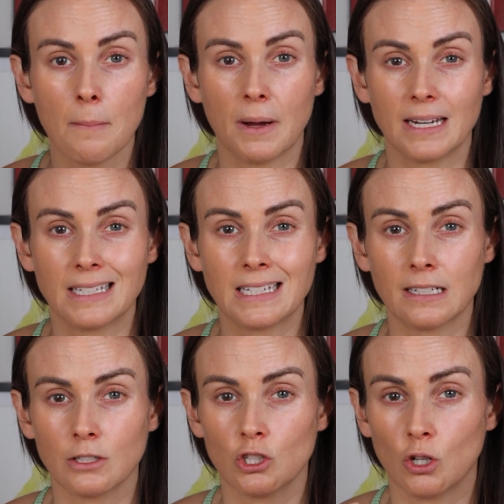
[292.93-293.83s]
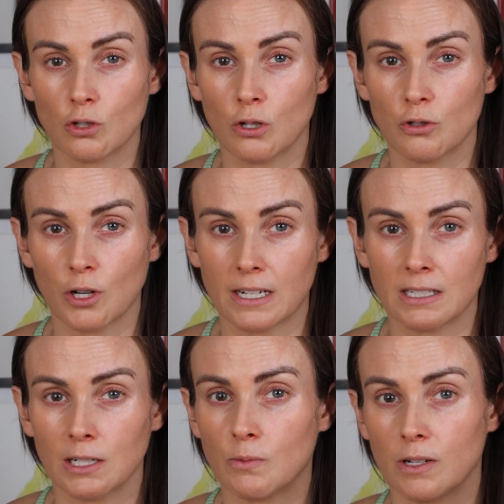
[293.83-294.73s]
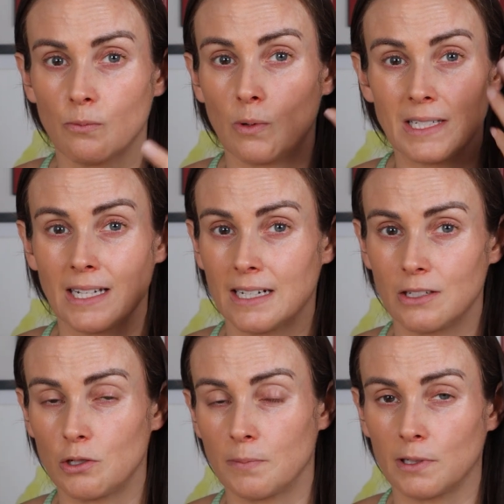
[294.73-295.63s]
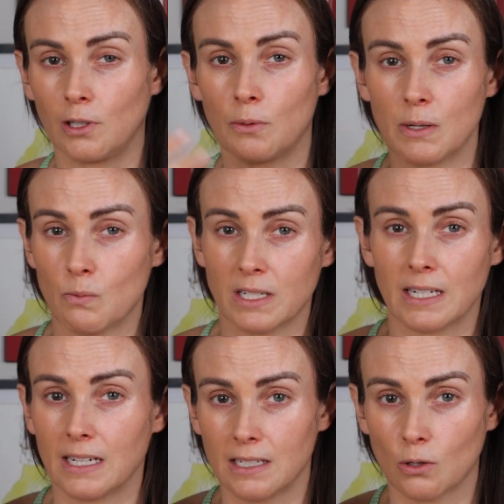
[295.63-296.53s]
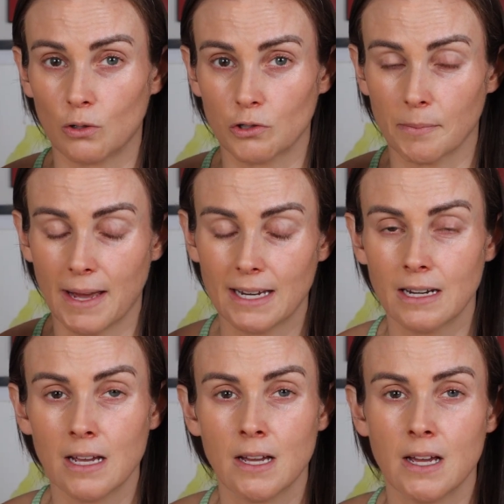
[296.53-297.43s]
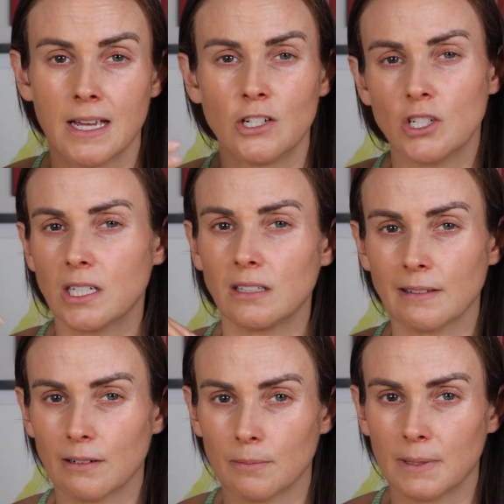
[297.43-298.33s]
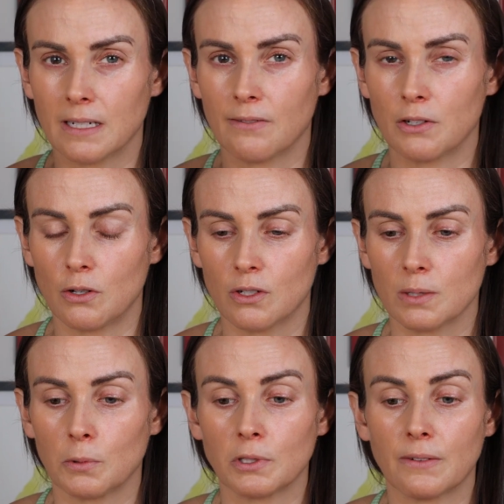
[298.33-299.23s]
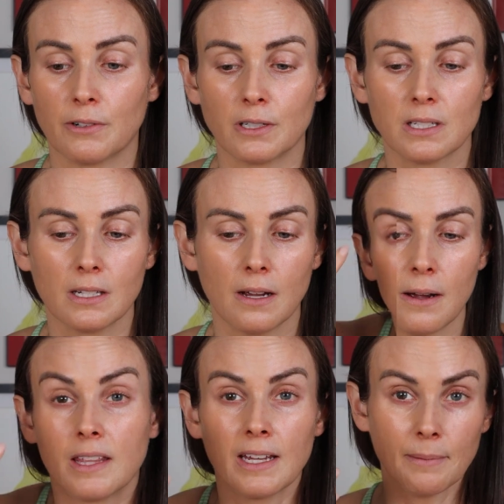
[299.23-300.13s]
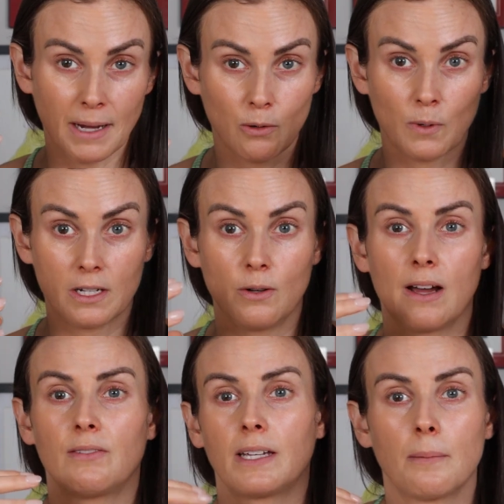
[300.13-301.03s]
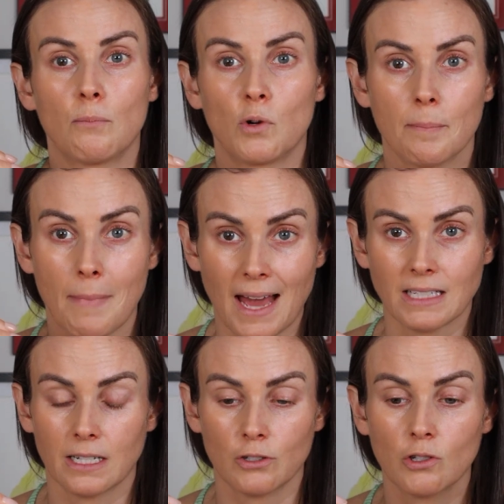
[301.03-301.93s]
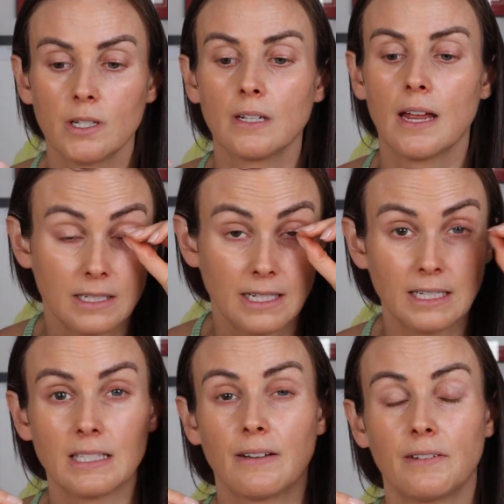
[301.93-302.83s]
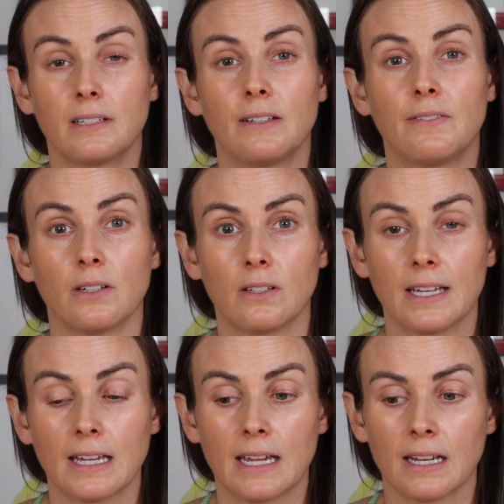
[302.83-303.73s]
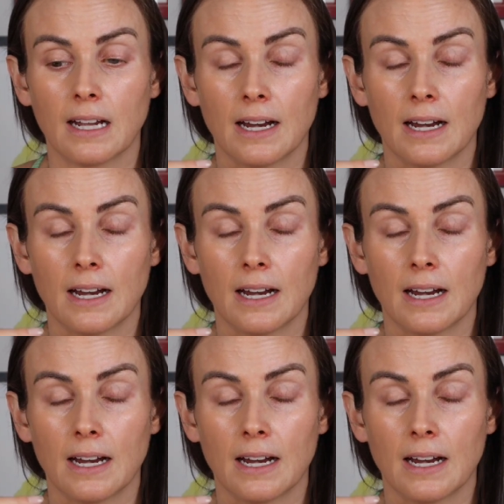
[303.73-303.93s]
but it's not so, so drastic where one side is super glowing, one side is ultra matte. It's just a little bit of a noticeable difference. The thing about when you have like a more matte sunscreen, it does definitely feel like it